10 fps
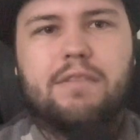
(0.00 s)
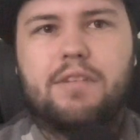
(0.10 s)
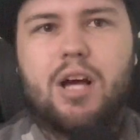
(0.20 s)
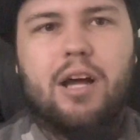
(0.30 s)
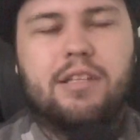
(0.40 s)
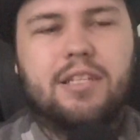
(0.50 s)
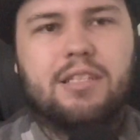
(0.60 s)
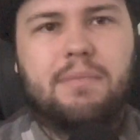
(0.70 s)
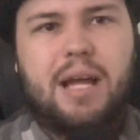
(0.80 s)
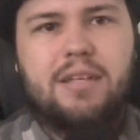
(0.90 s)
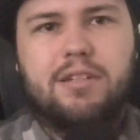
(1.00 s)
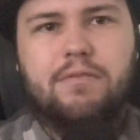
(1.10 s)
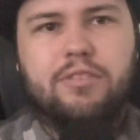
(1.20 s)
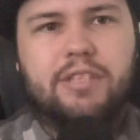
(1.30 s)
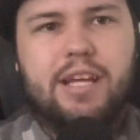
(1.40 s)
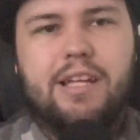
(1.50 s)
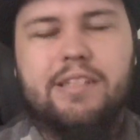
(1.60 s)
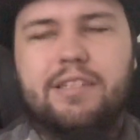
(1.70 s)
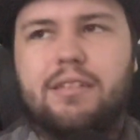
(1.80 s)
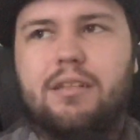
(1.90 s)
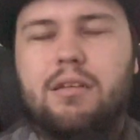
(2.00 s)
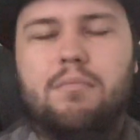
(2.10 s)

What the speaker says: have gone since the past several days, and